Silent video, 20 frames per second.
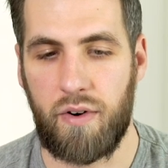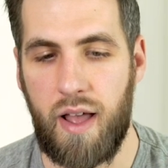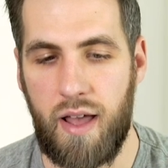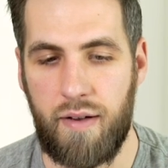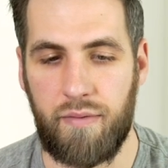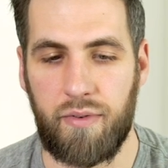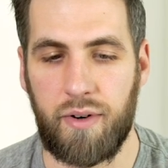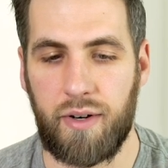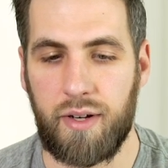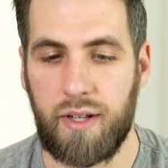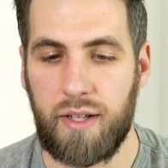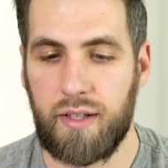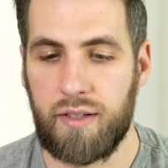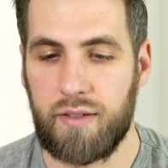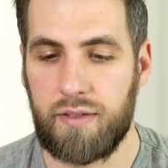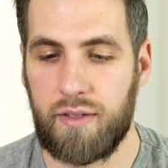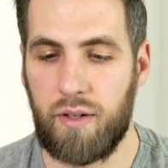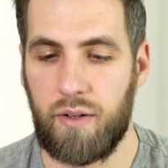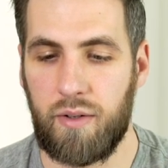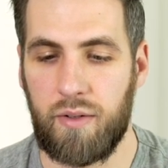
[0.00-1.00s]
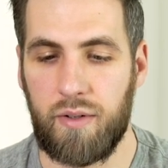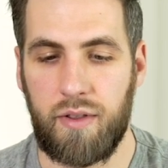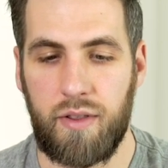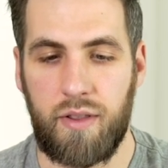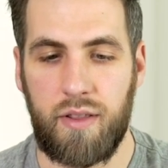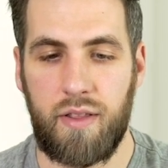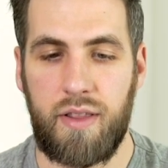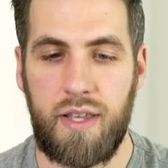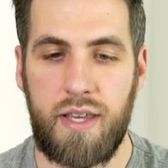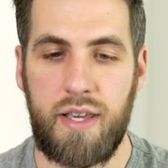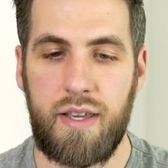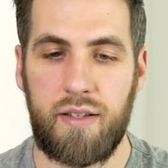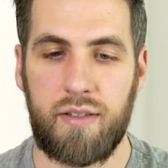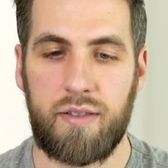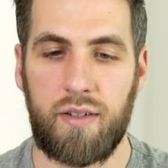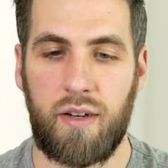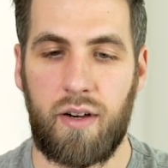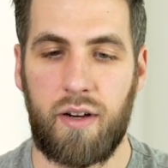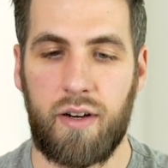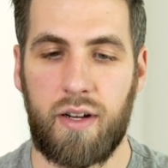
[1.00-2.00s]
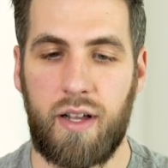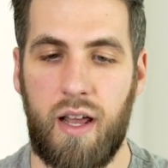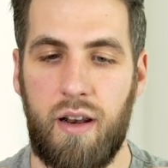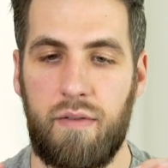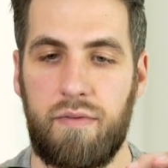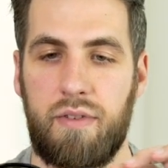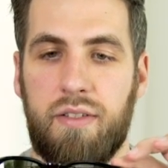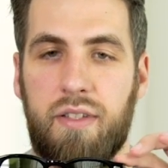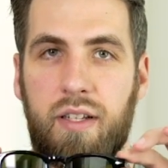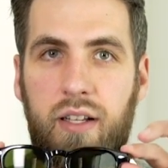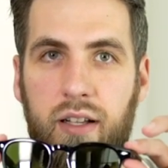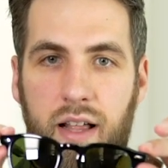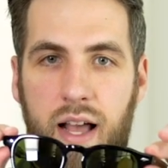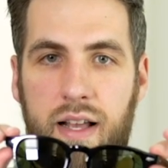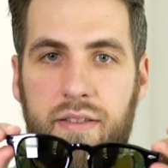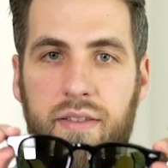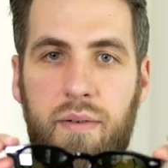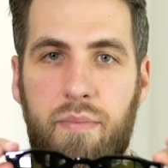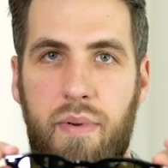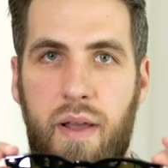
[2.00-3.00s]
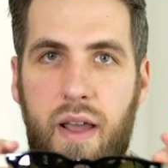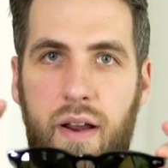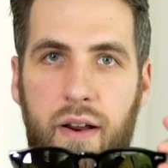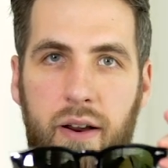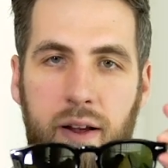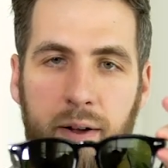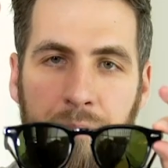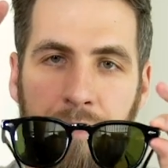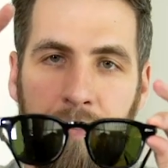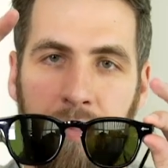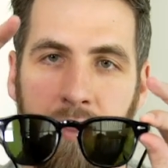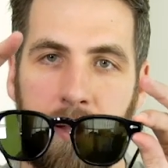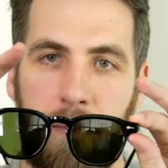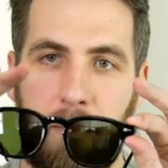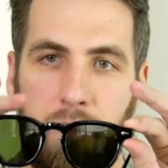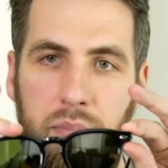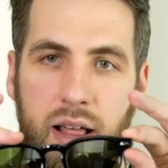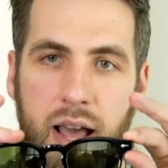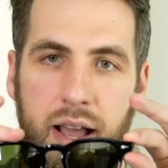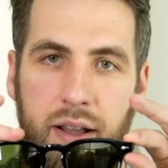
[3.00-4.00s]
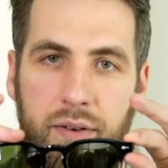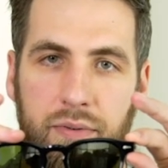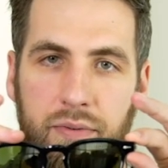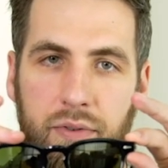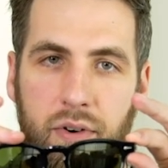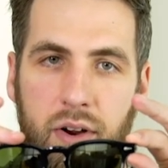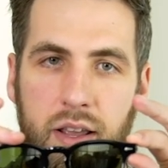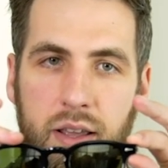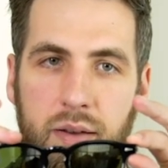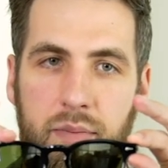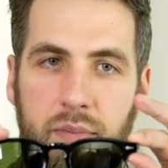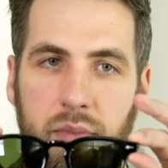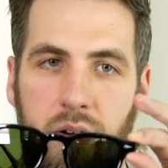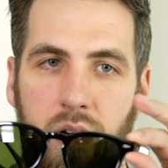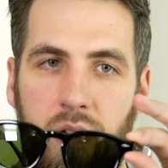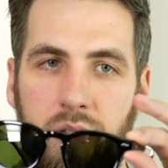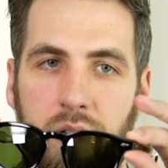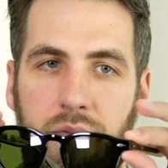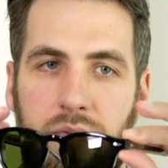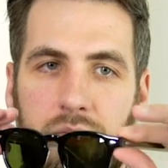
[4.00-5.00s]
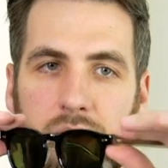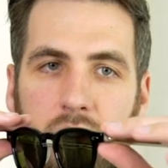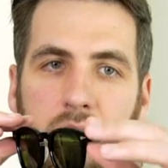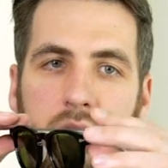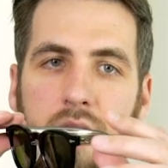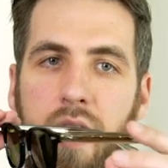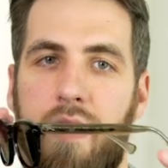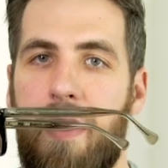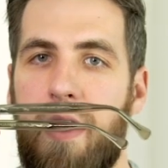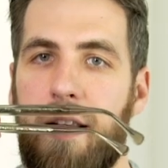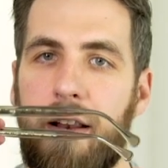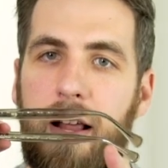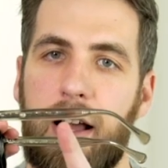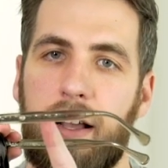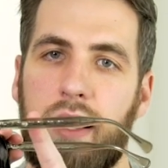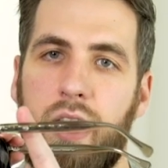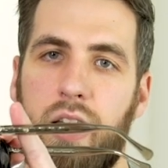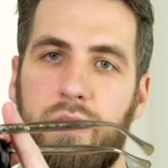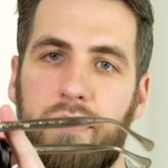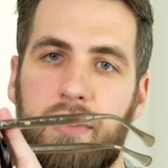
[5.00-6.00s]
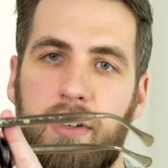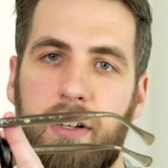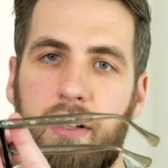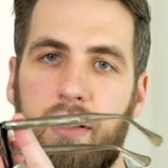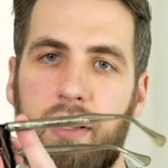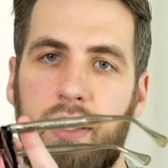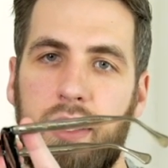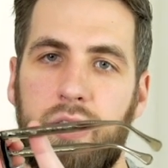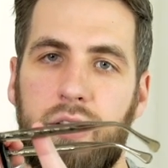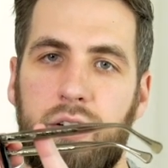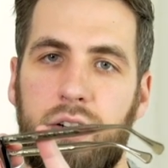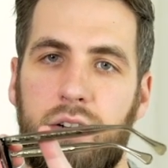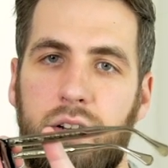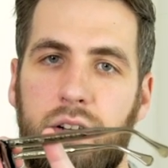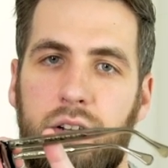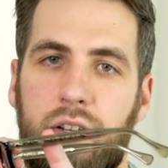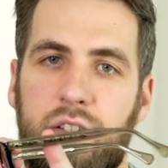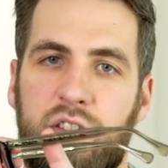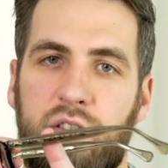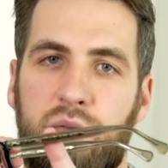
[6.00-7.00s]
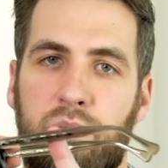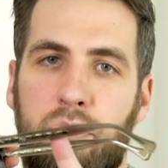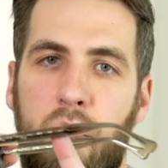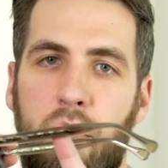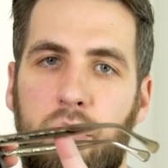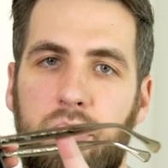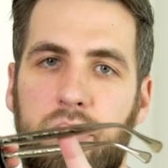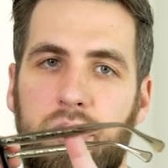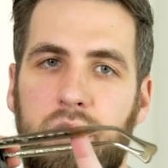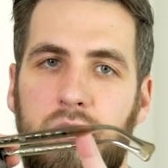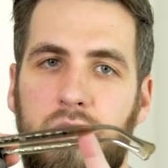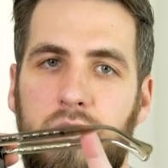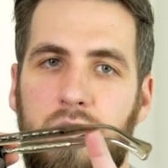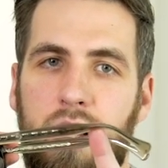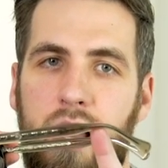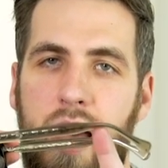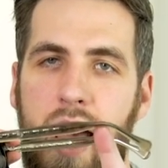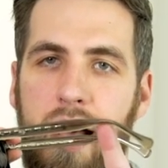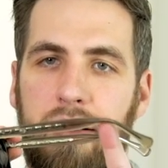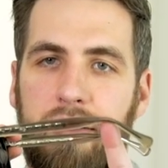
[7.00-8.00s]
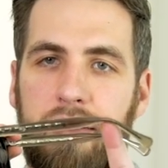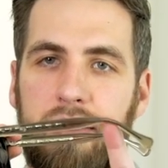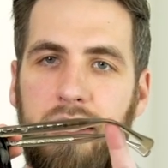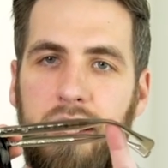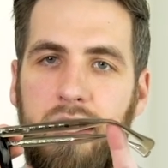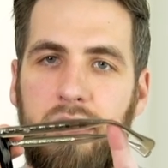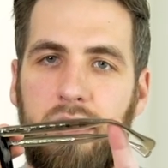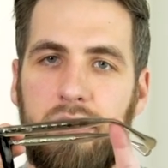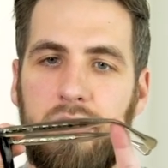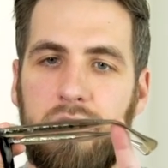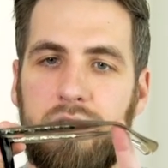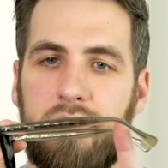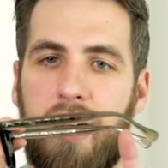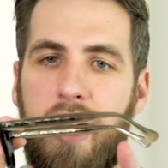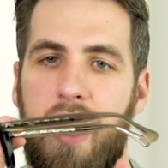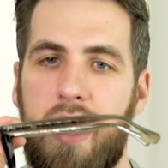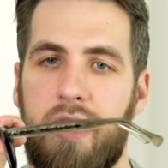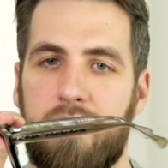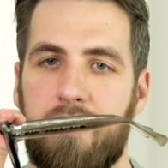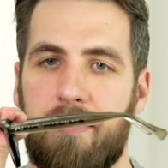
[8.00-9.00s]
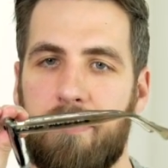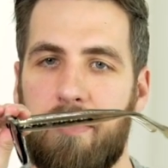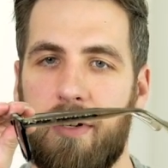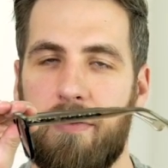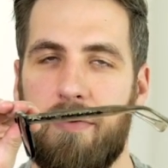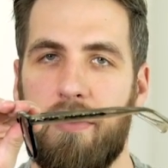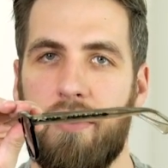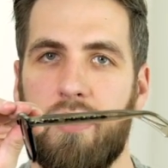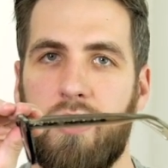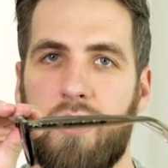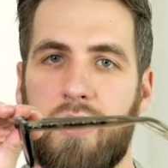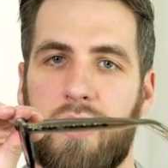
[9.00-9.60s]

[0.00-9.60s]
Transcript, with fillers: forever. So these are kind of just a classic pair black frame on the front and then kind of clear smoked acetate on the sides. But if you